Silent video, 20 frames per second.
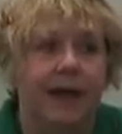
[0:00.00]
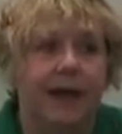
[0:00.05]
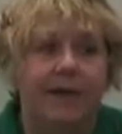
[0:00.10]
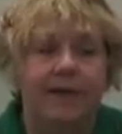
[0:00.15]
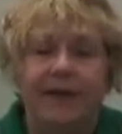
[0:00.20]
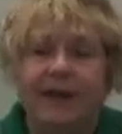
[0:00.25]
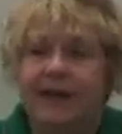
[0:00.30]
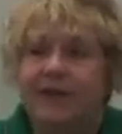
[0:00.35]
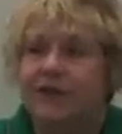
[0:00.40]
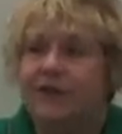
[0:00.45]

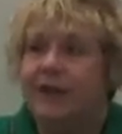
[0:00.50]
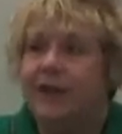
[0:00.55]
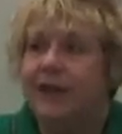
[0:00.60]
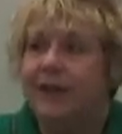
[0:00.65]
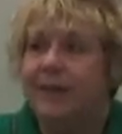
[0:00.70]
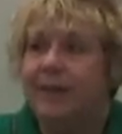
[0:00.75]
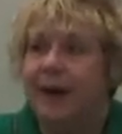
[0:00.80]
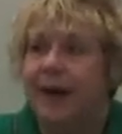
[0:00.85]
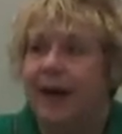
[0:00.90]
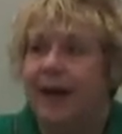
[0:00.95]

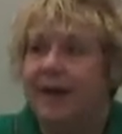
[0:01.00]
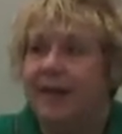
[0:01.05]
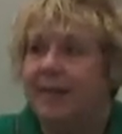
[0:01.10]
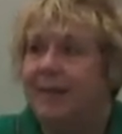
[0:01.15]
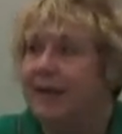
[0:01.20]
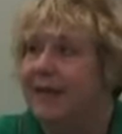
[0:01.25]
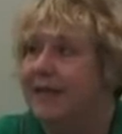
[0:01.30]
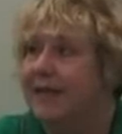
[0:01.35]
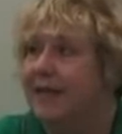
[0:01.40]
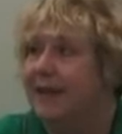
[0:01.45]
Eventually, by the
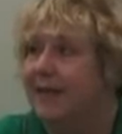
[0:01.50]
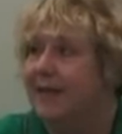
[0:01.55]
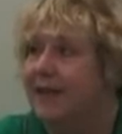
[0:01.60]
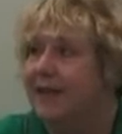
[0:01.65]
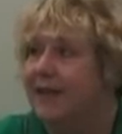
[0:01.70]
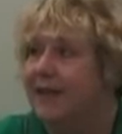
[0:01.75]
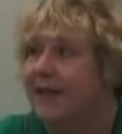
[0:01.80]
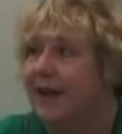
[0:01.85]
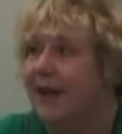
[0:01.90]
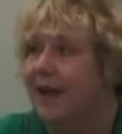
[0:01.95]

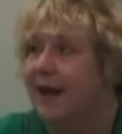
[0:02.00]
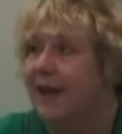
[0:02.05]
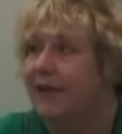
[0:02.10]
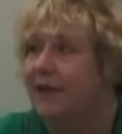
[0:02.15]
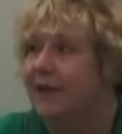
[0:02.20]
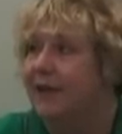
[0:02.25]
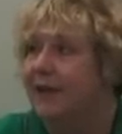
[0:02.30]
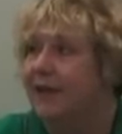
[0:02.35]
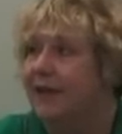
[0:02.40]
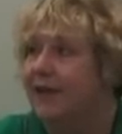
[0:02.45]

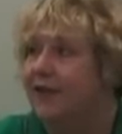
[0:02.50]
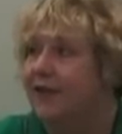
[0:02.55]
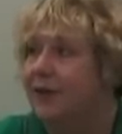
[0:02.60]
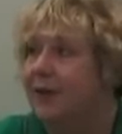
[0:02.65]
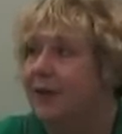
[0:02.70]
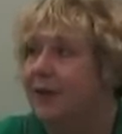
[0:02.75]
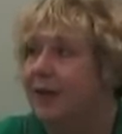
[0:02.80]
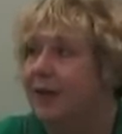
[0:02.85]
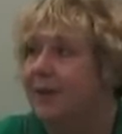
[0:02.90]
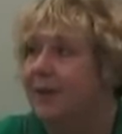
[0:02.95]
mid-1700s, you
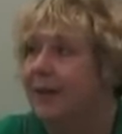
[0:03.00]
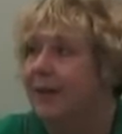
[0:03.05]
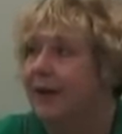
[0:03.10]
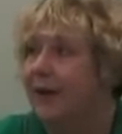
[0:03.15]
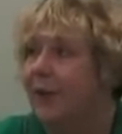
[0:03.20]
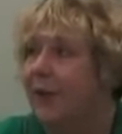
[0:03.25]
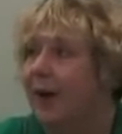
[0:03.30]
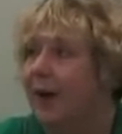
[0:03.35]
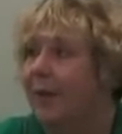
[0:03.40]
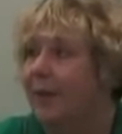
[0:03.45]
could be
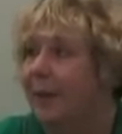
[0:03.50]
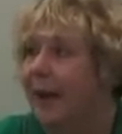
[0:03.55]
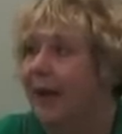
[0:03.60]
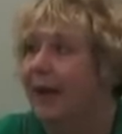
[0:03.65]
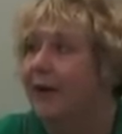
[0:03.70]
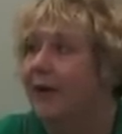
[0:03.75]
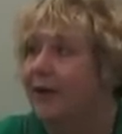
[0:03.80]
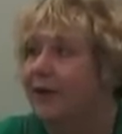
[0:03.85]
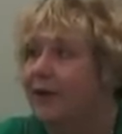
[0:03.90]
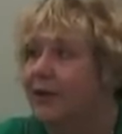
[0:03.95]
a rum
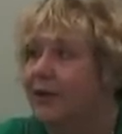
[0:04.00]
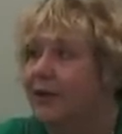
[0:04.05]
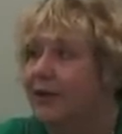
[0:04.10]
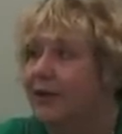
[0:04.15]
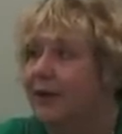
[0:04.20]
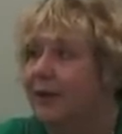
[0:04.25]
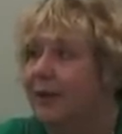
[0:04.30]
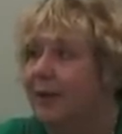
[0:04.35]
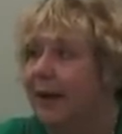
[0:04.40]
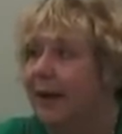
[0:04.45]
maker
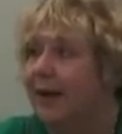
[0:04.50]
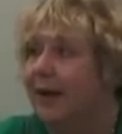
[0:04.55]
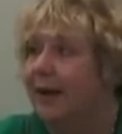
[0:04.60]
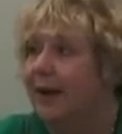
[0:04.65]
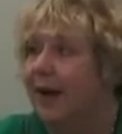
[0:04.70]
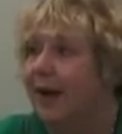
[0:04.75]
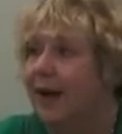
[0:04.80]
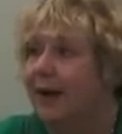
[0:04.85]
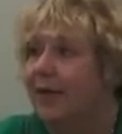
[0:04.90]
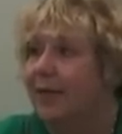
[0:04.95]
too and make a
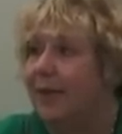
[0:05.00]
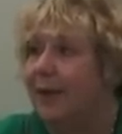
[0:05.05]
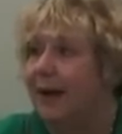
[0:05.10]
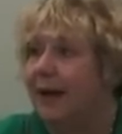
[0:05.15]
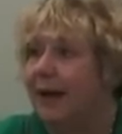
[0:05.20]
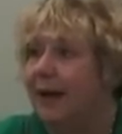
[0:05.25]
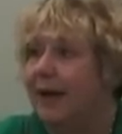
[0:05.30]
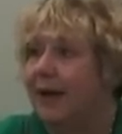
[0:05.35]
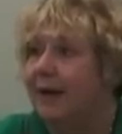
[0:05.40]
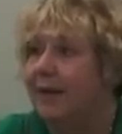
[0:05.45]
lot of
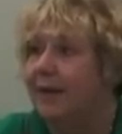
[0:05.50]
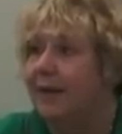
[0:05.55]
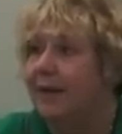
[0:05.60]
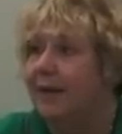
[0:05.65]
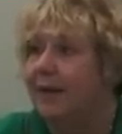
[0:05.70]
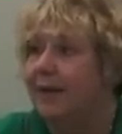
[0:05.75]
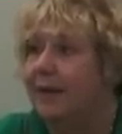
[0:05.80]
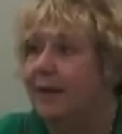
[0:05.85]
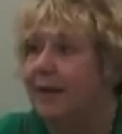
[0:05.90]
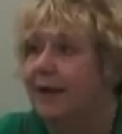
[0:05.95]
money.
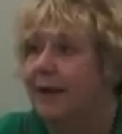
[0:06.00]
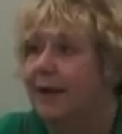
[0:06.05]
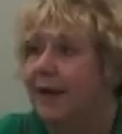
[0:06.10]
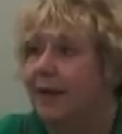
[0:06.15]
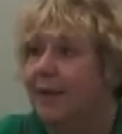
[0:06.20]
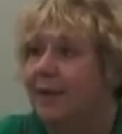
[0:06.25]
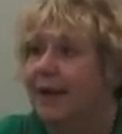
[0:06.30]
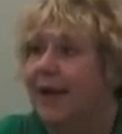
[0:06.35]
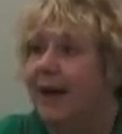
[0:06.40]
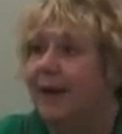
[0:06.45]

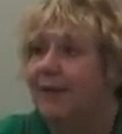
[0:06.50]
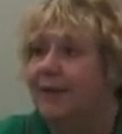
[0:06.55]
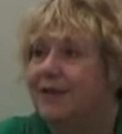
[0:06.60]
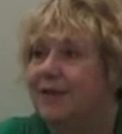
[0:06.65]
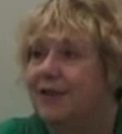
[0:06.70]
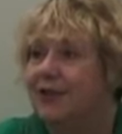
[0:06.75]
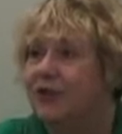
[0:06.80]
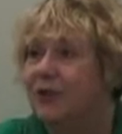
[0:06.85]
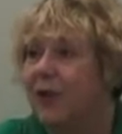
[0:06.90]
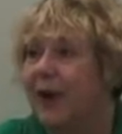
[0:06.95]
But that was
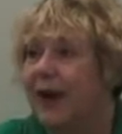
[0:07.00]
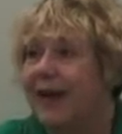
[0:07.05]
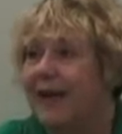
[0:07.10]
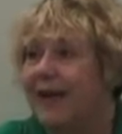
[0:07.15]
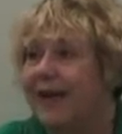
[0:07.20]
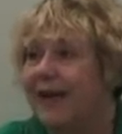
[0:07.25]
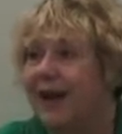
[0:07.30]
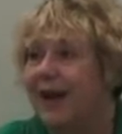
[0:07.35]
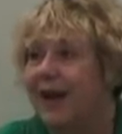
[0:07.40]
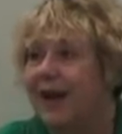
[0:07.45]
a
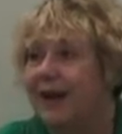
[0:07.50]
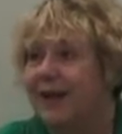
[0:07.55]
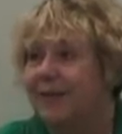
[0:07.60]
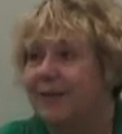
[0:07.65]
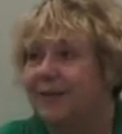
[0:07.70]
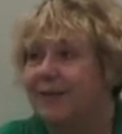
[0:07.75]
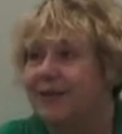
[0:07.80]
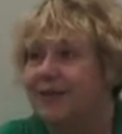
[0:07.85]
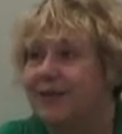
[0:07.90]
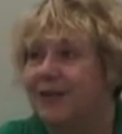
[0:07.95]
trading
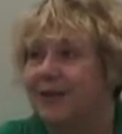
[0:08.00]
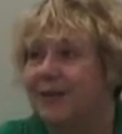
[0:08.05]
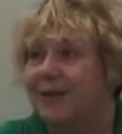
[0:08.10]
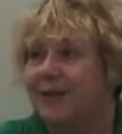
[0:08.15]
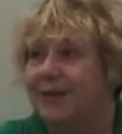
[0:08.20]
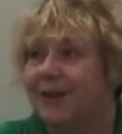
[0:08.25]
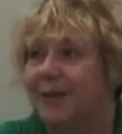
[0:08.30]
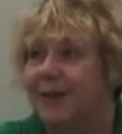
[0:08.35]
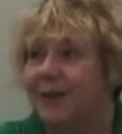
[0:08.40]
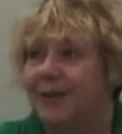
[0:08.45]
item too,
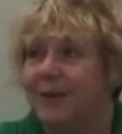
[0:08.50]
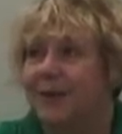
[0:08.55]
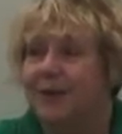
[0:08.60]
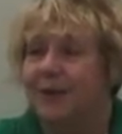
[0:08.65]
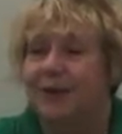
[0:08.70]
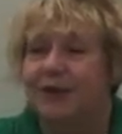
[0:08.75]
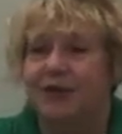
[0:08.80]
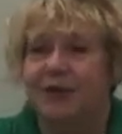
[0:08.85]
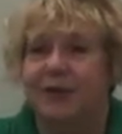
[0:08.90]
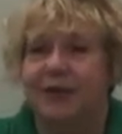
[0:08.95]
so it would
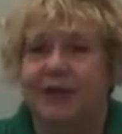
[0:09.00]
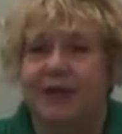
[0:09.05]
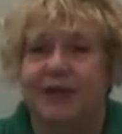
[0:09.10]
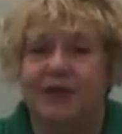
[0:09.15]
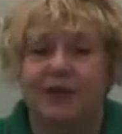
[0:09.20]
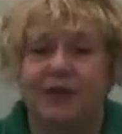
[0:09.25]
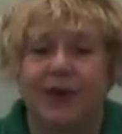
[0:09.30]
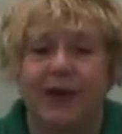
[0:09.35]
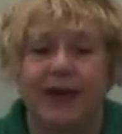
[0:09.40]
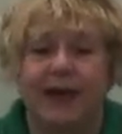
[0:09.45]
put you
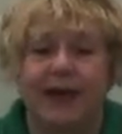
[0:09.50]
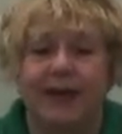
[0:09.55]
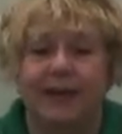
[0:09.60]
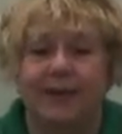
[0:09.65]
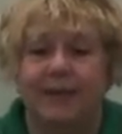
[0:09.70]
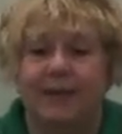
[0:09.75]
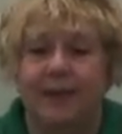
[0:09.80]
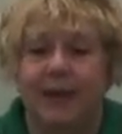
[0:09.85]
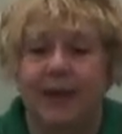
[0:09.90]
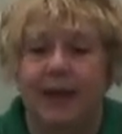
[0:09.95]
into trade.
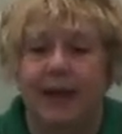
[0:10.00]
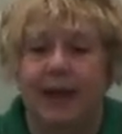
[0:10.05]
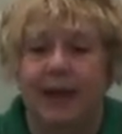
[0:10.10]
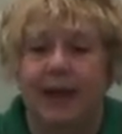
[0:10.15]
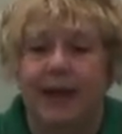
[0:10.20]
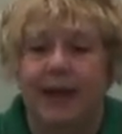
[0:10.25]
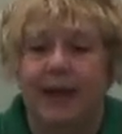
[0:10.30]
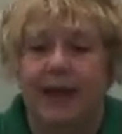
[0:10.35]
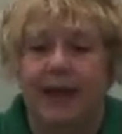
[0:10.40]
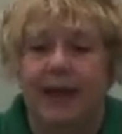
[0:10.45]

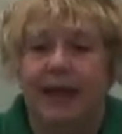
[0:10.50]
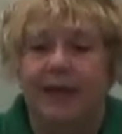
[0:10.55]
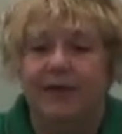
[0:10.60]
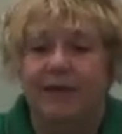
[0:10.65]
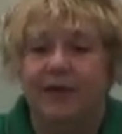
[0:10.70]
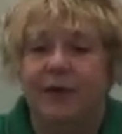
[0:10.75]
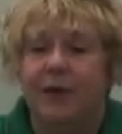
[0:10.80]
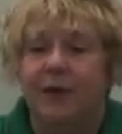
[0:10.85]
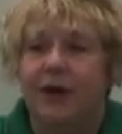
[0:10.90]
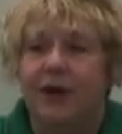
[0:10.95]

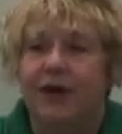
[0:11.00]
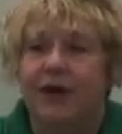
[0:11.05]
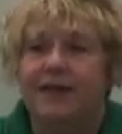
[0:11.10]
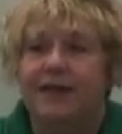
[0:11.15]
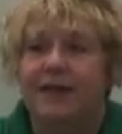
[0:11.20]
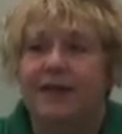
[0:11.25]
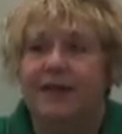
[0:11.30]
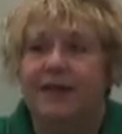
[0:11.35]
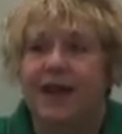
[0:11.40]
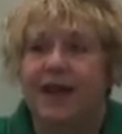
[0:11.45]
If you were a
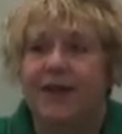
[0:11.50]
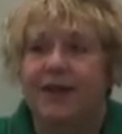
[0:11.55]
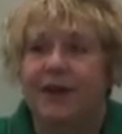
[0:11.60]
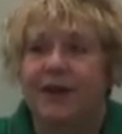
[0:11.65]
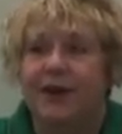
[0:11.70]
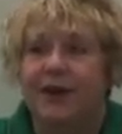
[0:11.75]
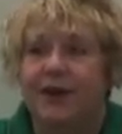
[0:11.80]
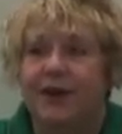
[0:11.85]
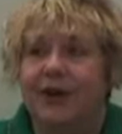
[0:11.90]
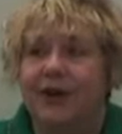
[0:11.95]

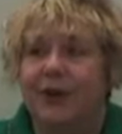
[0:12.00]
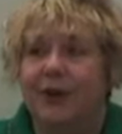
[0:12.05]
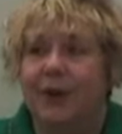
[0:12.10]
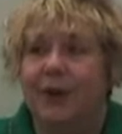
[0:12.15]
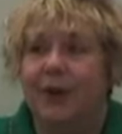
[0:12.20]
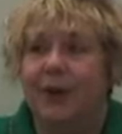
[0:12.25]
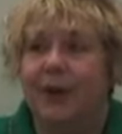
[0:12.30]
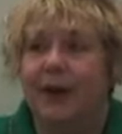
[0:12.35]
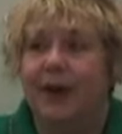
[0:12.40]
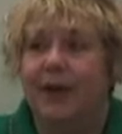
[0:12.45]
Southerner and you
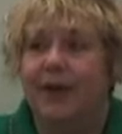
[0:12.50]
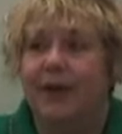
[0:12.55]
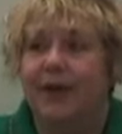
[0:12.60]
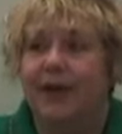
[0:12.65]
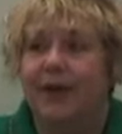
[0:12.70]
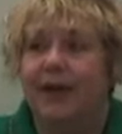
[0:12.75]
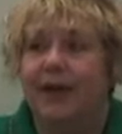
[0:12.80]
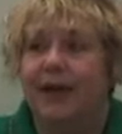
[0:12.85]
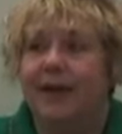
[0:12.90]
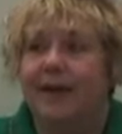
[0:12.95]
were
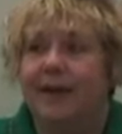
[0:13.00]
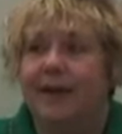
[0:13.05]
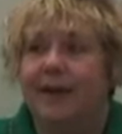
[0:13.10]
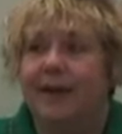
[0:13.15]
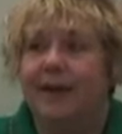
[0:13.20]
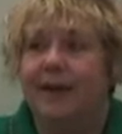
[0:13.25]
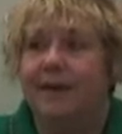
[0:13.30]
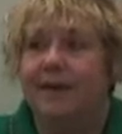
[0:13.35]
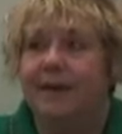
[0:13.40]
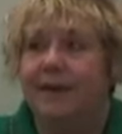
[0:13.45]
wealthy,
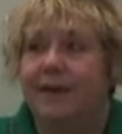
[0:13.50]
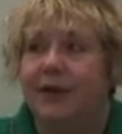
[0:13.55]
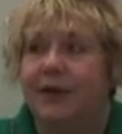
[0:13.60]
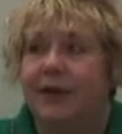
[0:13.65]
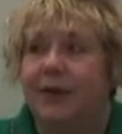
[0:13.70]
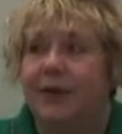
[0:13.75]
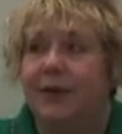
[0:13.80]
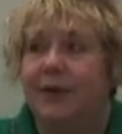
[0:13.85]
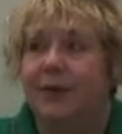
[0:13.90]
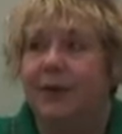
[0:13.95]

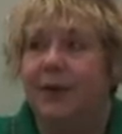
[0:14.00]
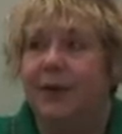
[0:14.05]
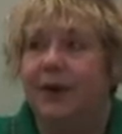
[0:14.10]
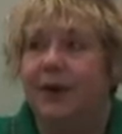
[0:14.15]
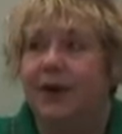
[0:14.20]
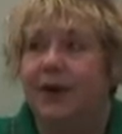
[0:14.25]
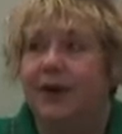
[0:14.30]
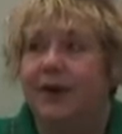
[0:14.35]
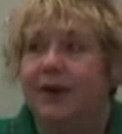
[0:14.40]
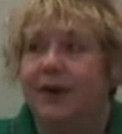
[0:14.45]
you
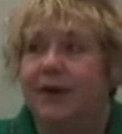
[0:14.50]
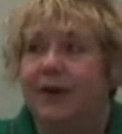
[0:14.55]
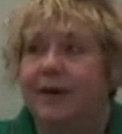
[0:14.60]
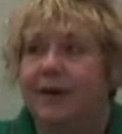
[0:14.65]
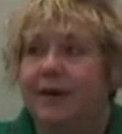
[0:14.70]
were